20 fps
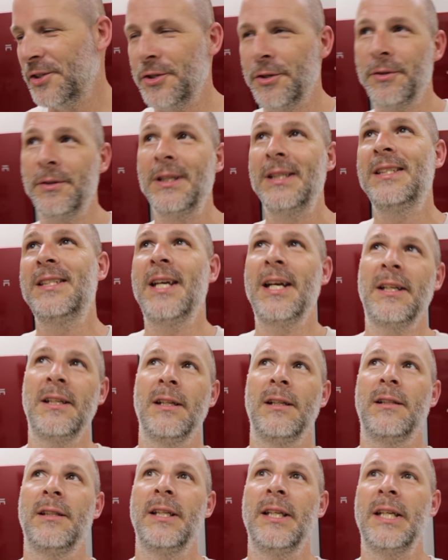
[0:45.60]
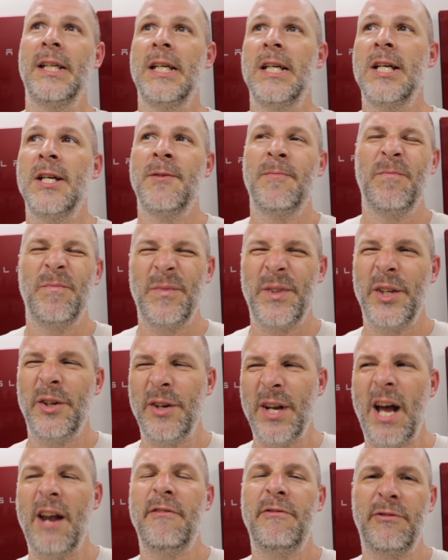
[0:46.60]
So technically, they're
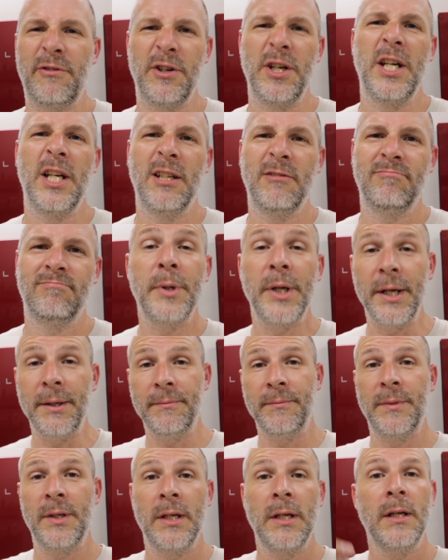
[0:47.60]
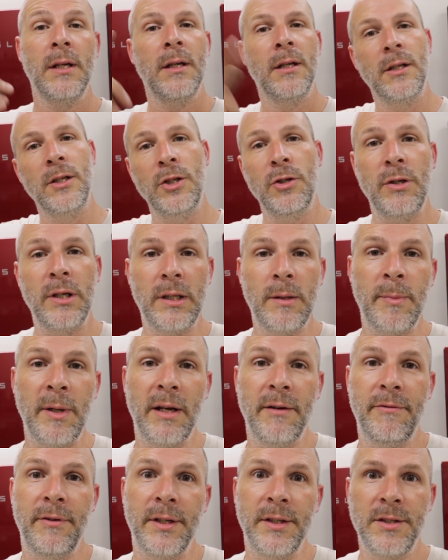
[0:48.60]
not free, but you get the
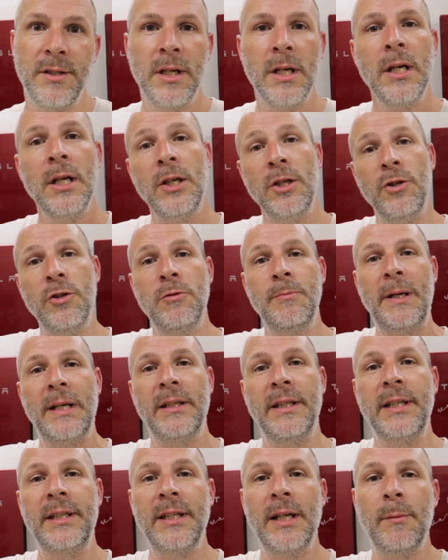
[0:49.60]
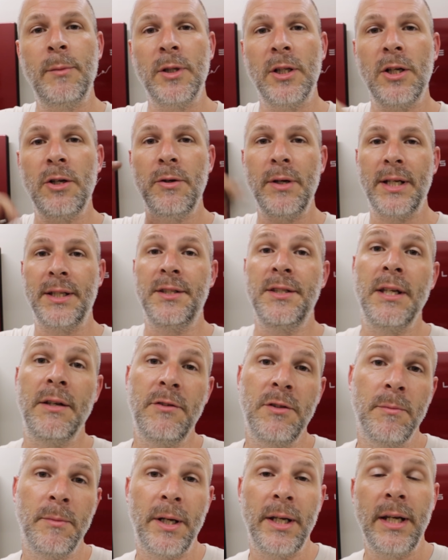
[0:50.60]
benefits. Use my link down below and save
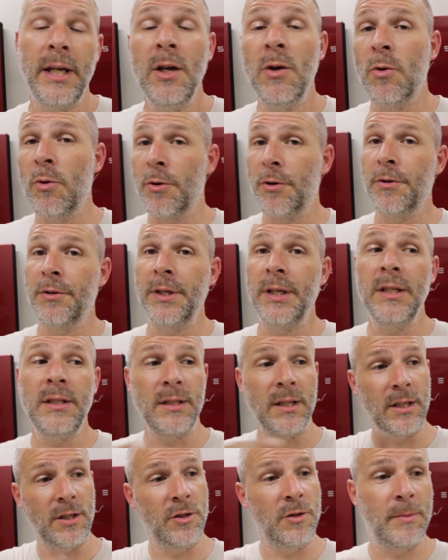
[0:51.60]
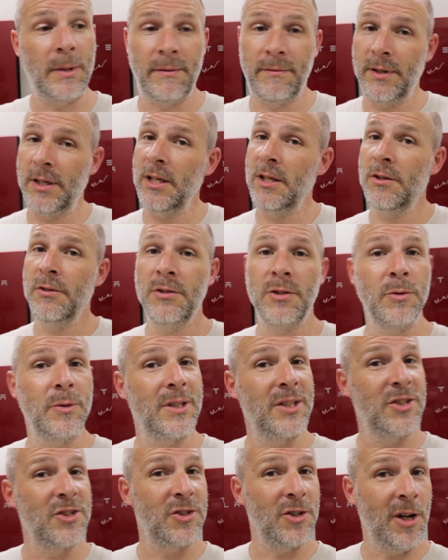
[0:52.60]
some money, order these, and use my video to
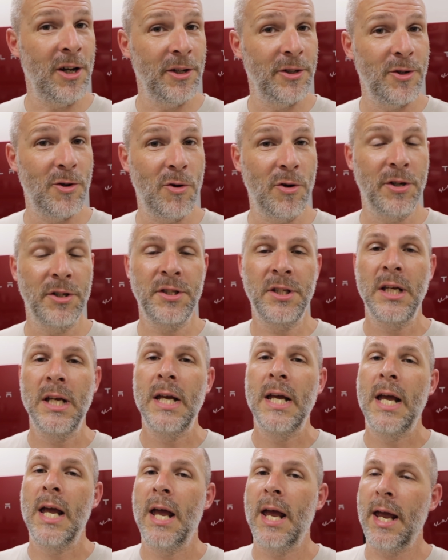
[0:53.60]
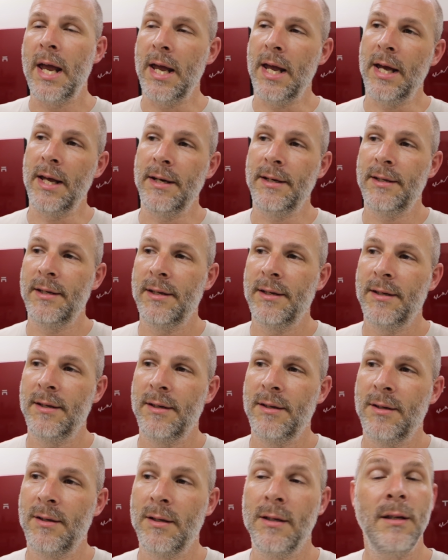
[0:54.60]
install yours, and
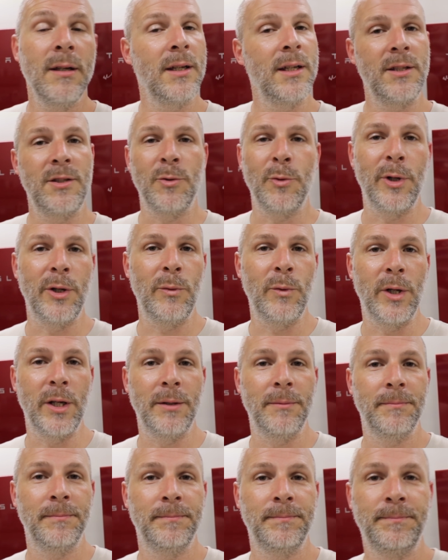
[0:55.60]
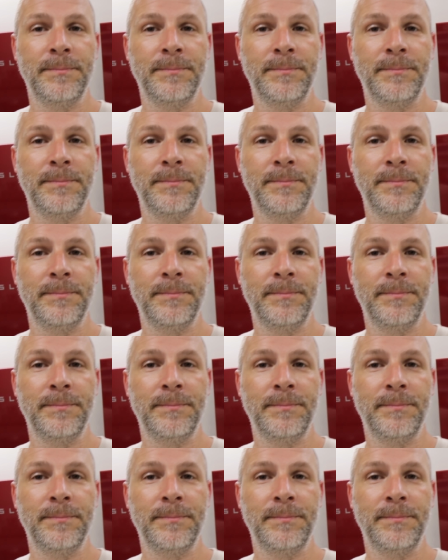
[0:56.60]
it's a win-win.